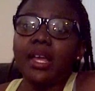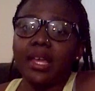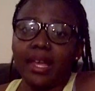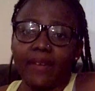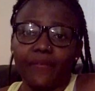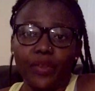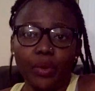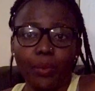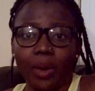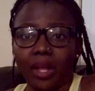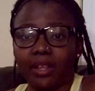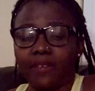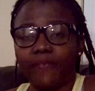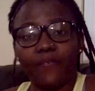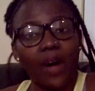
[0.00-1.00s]
If you want
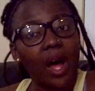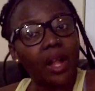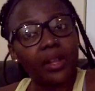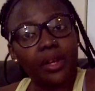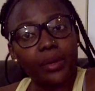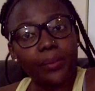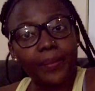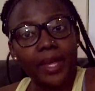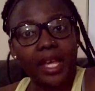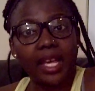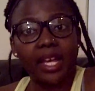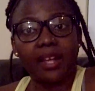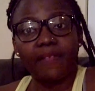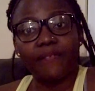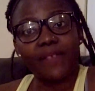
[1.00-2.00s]
to follow
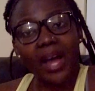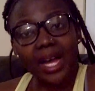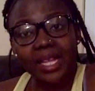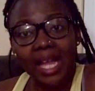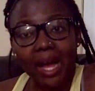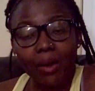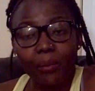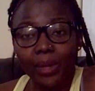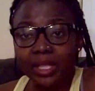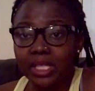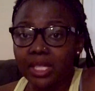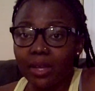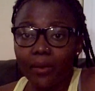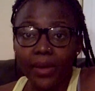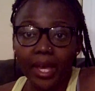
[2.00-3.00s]
me and find out what's
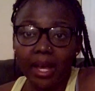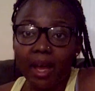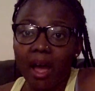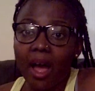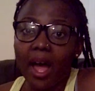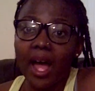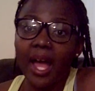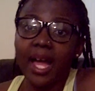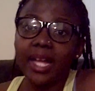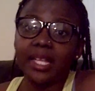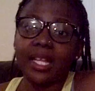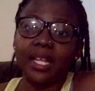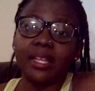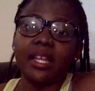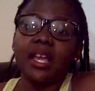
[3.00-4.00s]
going on
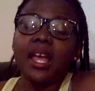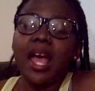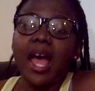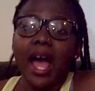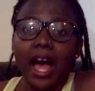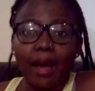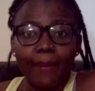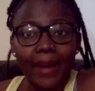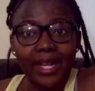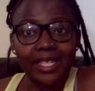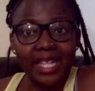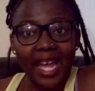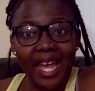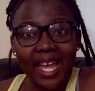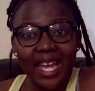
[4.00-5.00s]
and how my
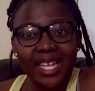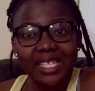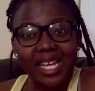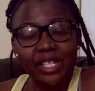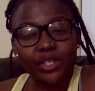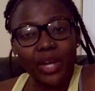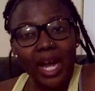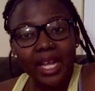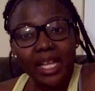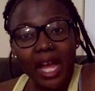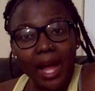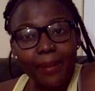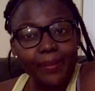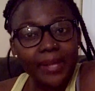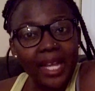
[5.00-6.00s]
day is, I try to
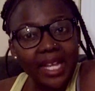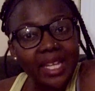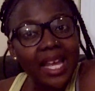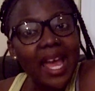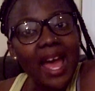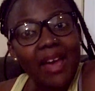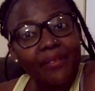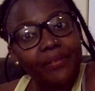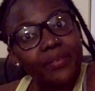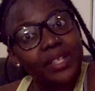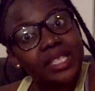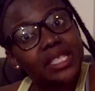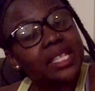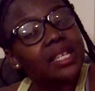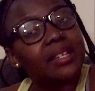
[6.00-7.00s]
update it every
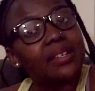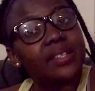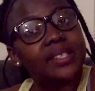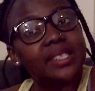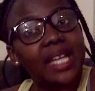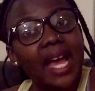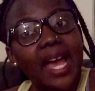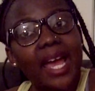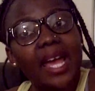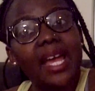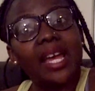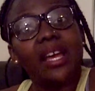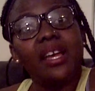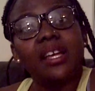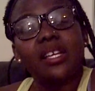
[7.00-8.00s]
single
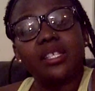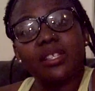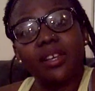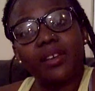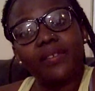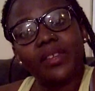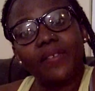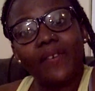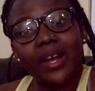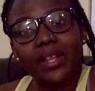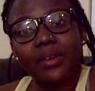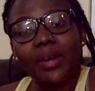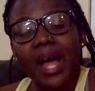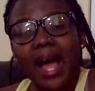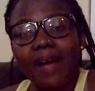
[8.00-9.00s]
day. So even if I
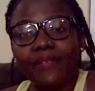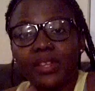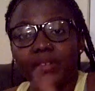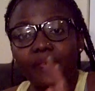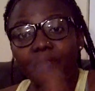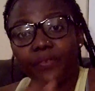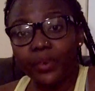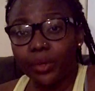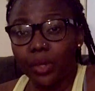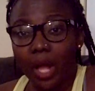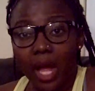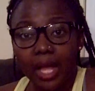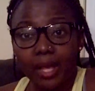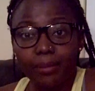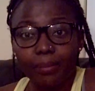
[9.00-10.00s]
don't have a
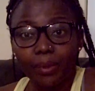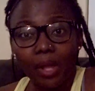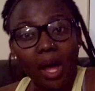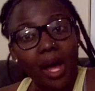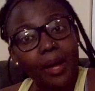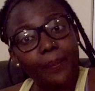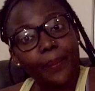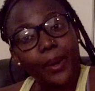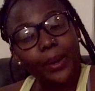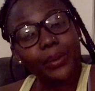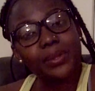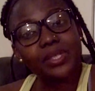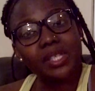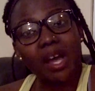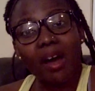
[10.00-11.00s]
full-on blog
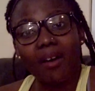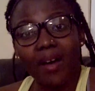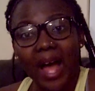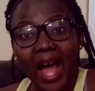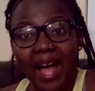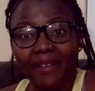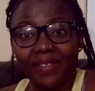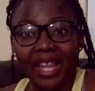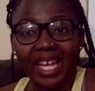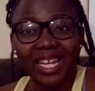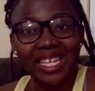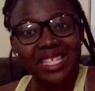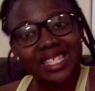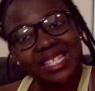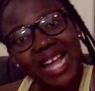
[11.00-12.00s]
post, I'll have like
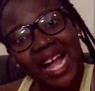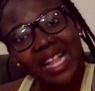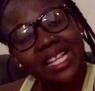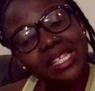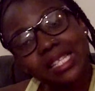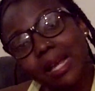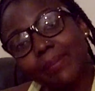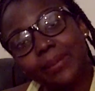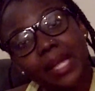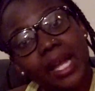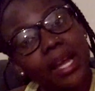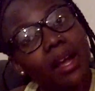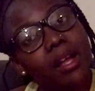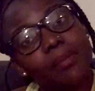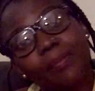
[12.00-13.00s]
a status
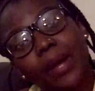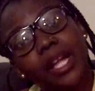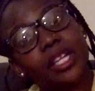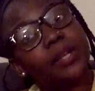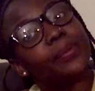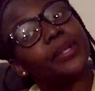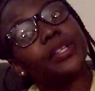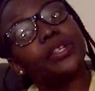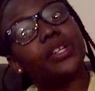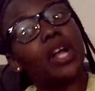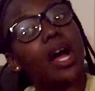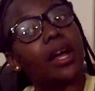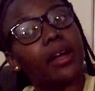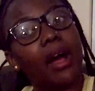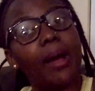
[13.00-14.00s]
update on
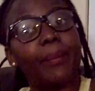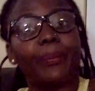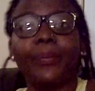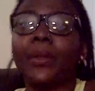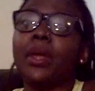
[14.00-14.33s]
bodybuilder.com.